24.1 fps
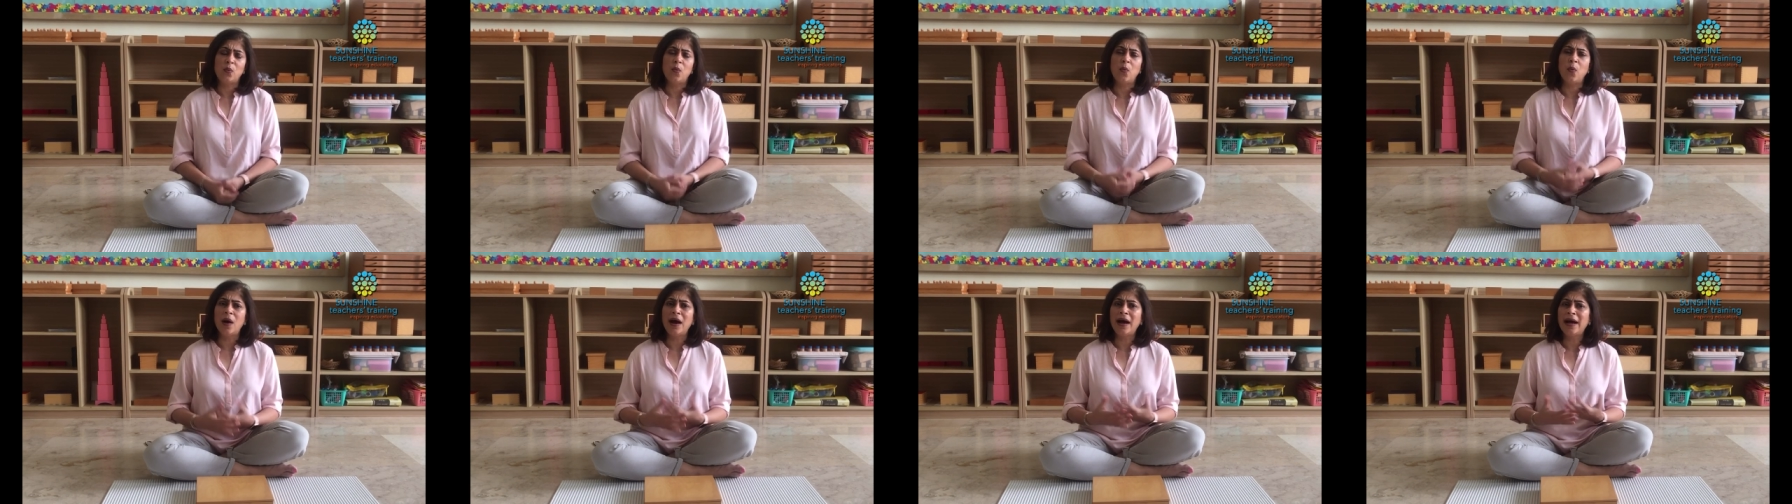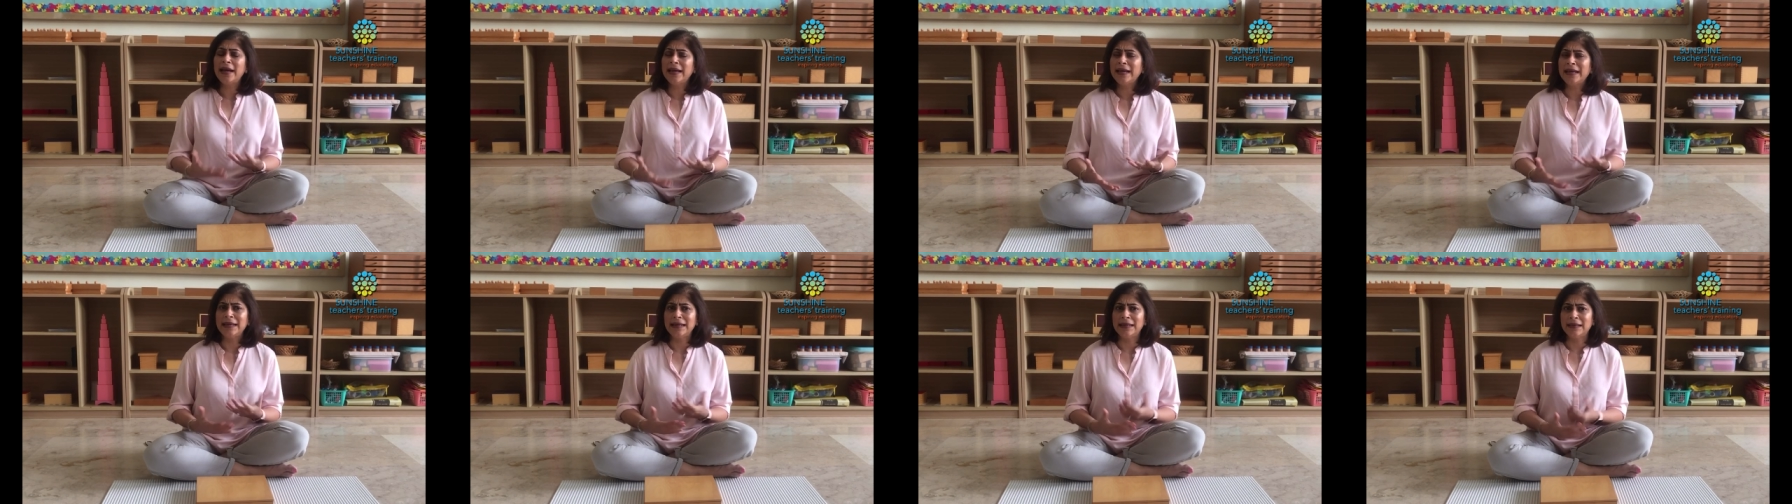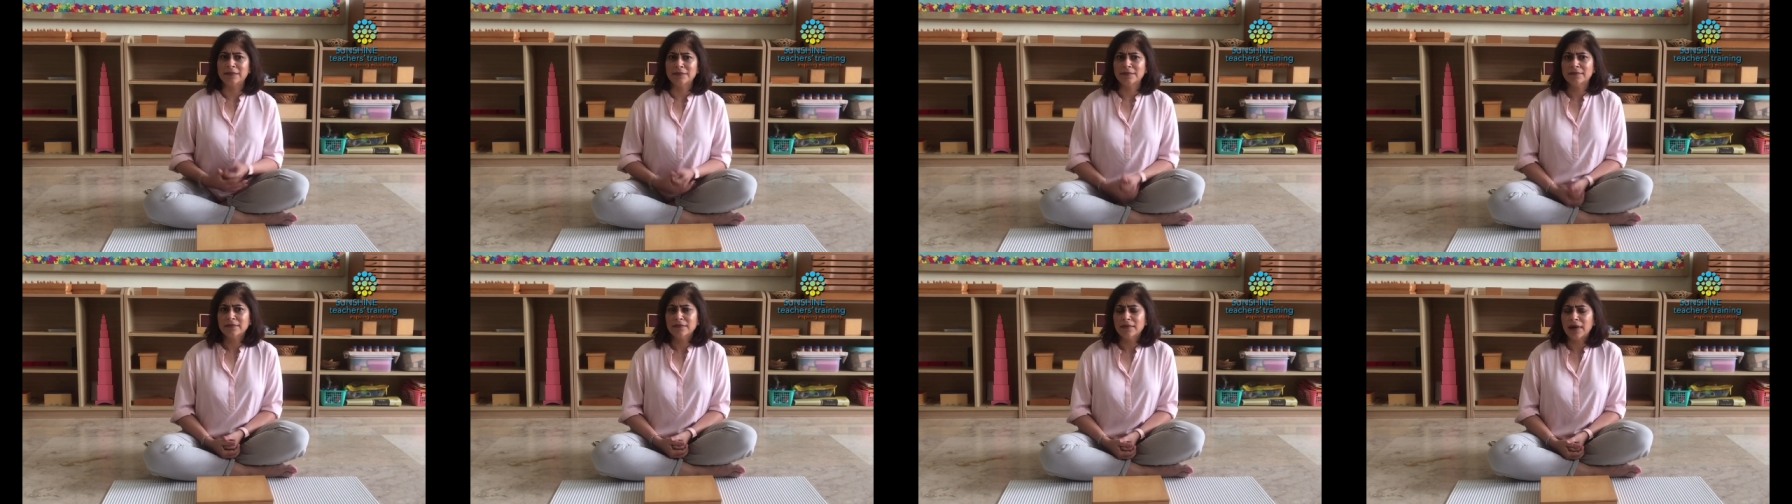why
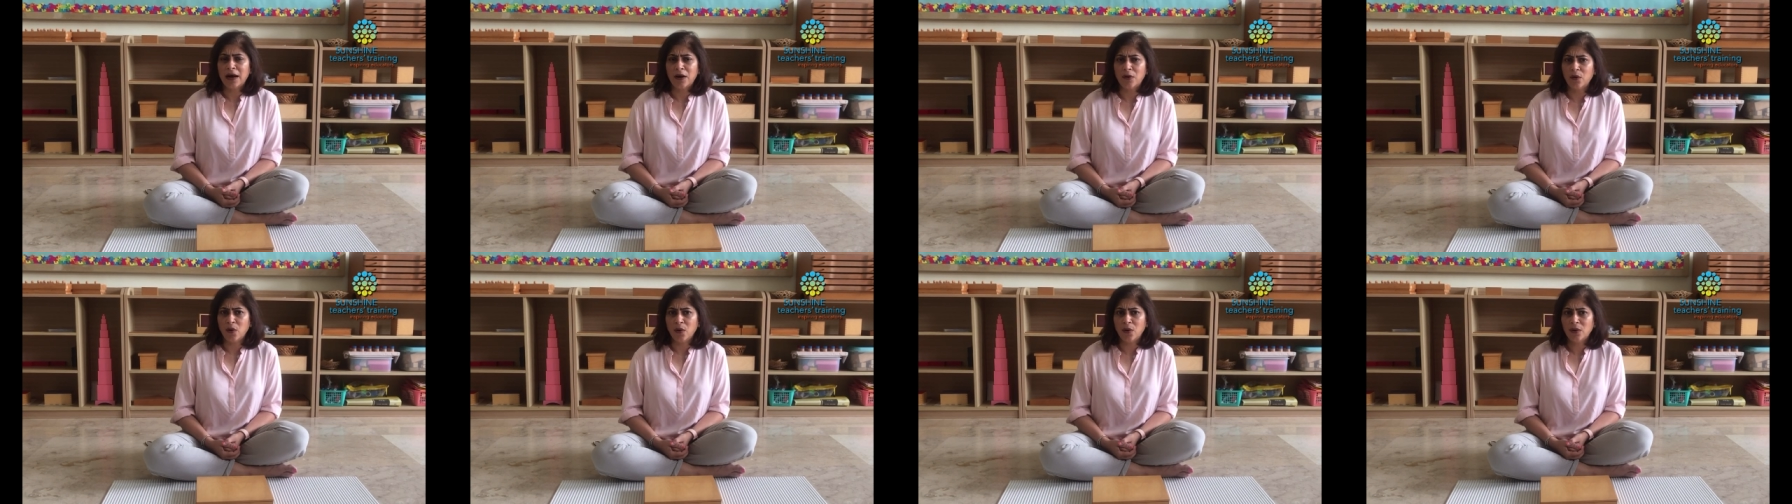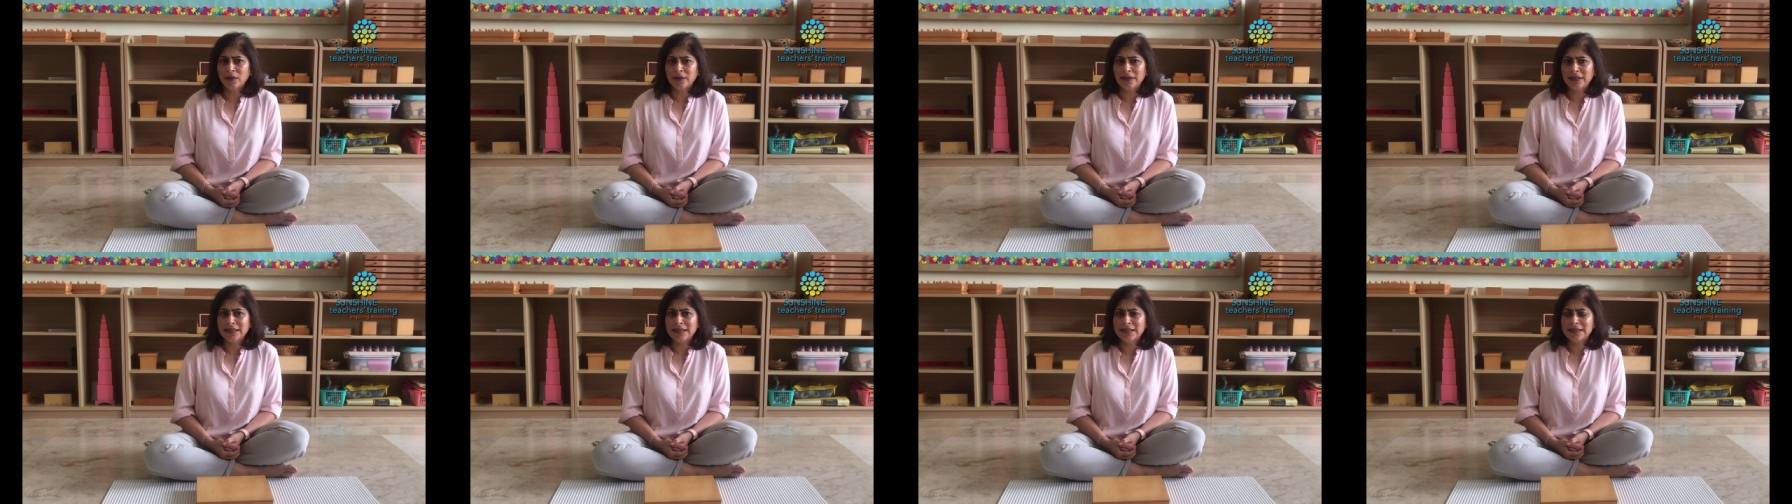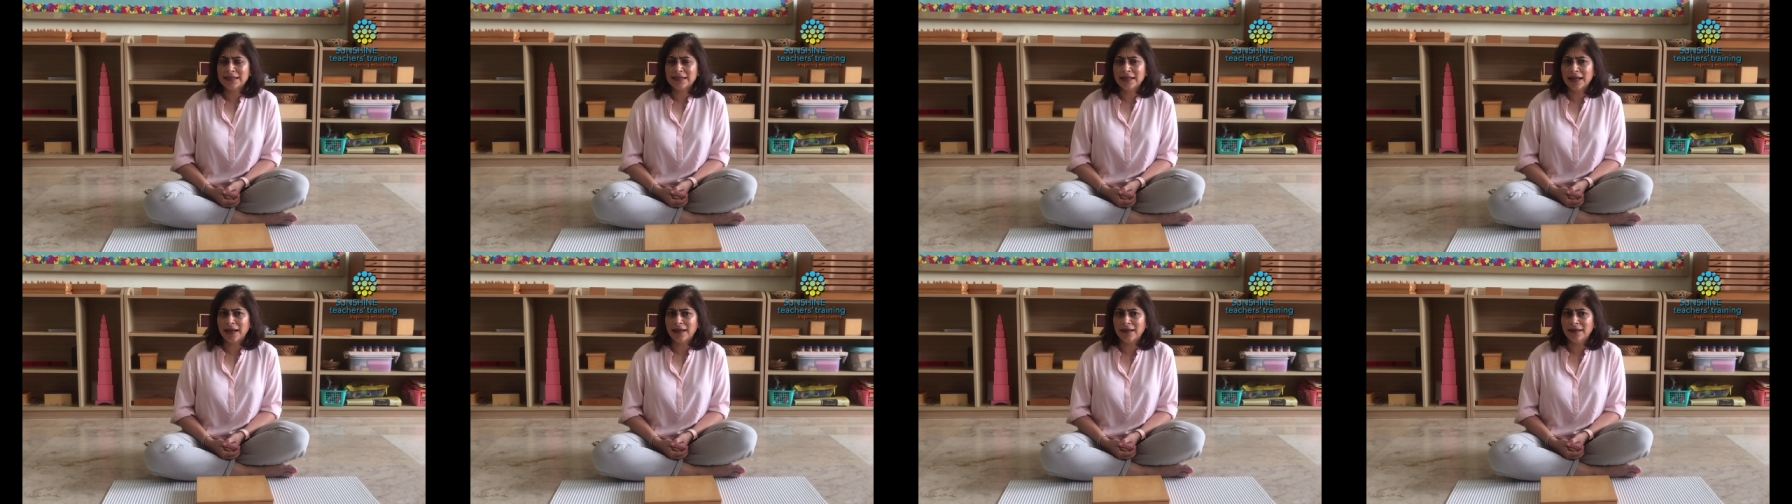are all these
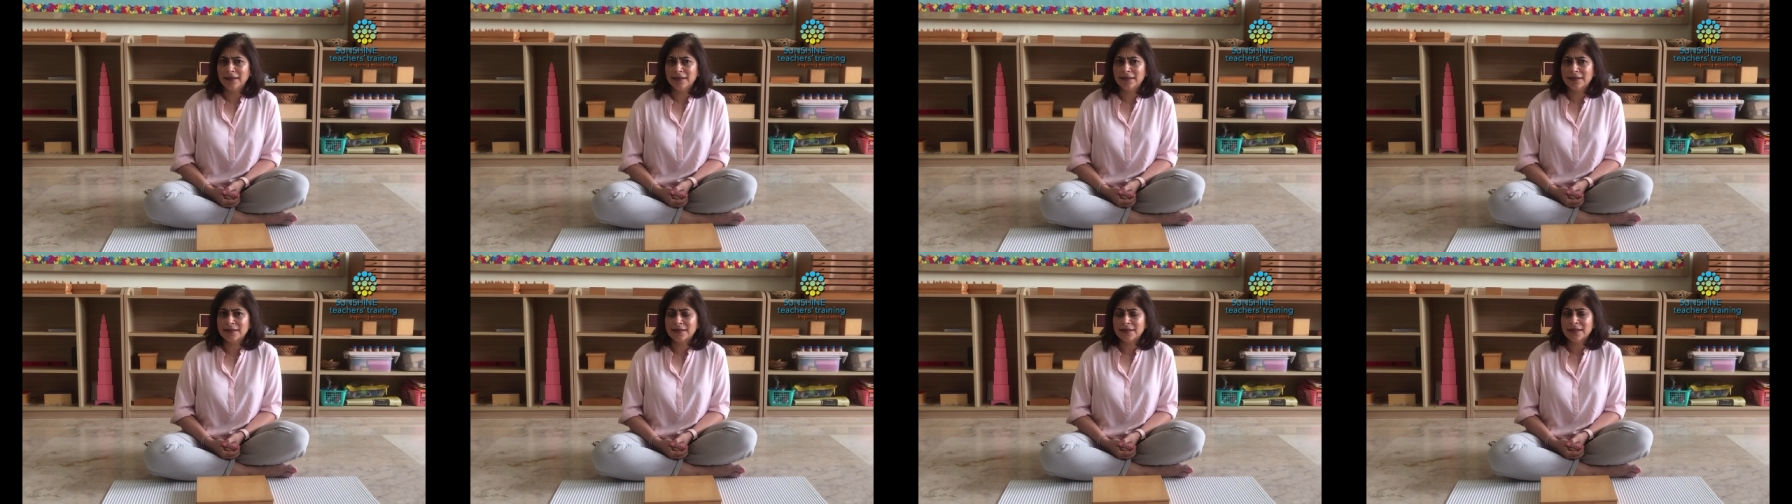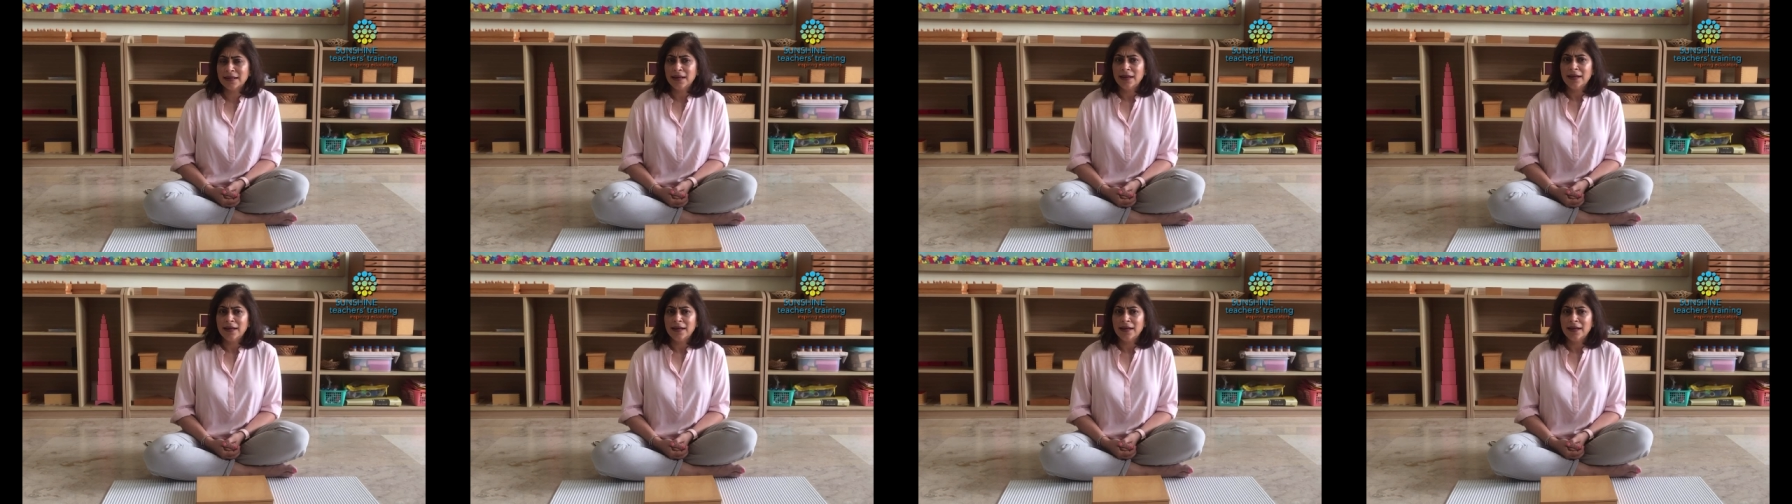colors